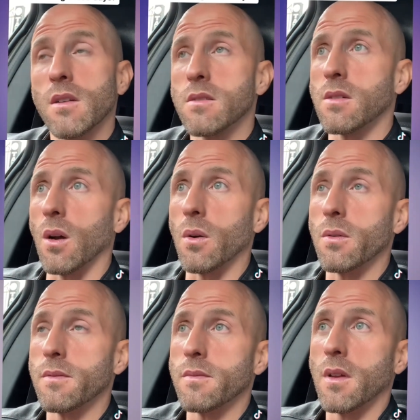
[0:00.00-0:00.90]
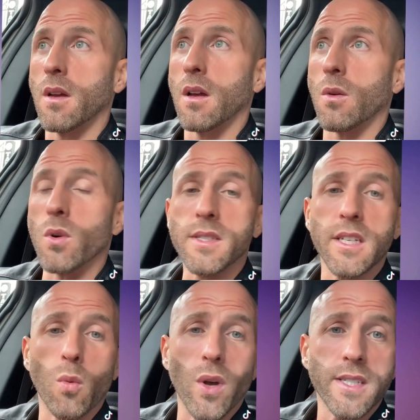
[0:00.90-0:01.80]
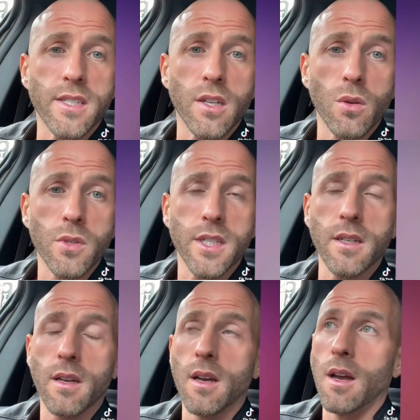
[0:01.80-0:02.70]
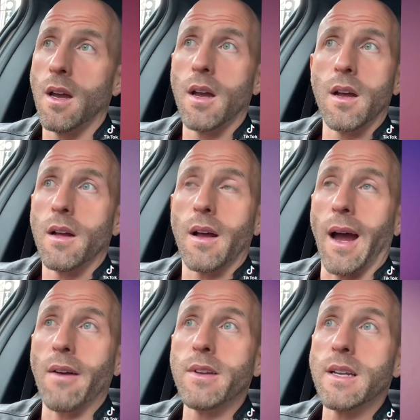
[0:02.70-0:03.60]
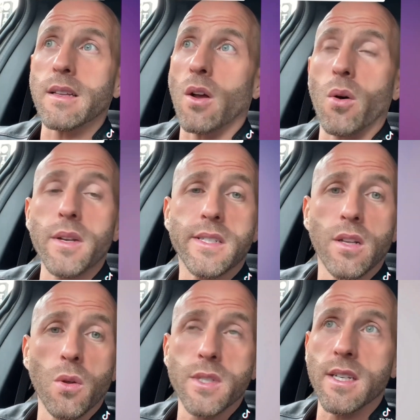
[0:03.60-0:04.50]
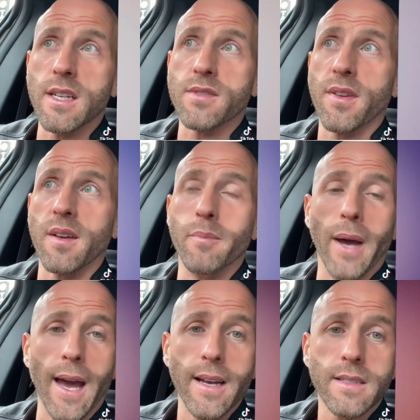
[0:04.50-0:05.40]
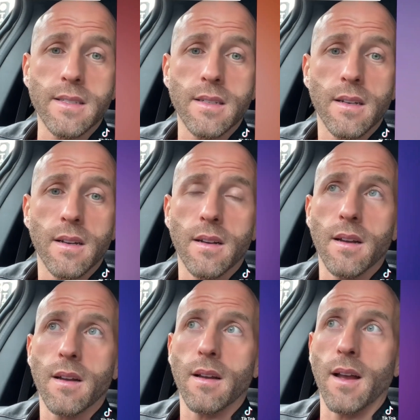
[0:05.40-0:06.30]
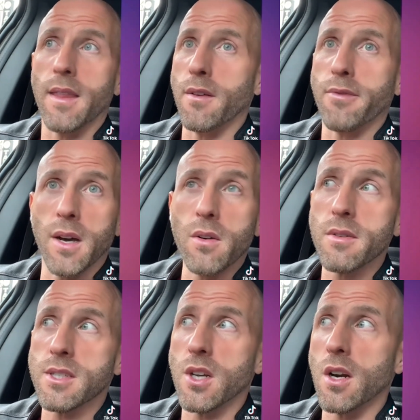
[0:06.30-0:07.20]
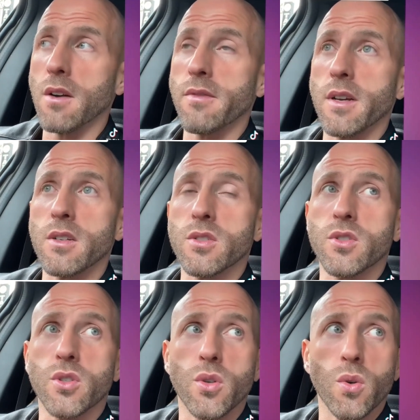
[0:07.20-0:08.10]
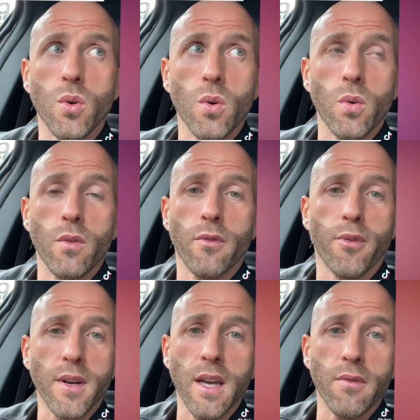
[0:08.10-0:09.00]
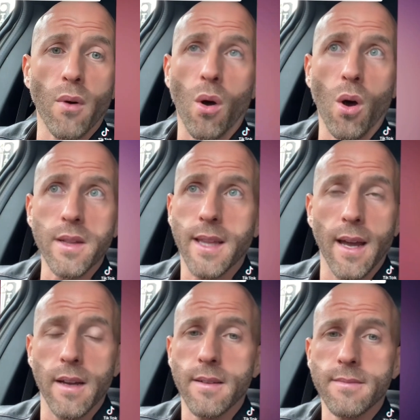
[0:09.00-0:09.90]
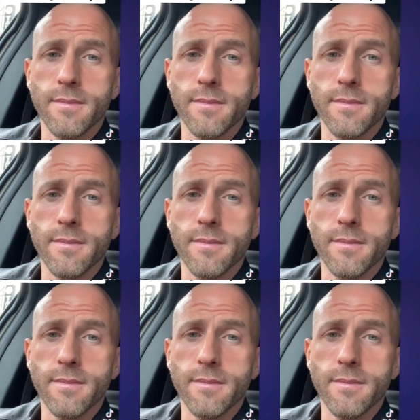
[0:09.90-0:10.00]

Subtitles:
So we'll see. What's the solution? The only solution is for the banks and the Federal Reserve to forgive all debt.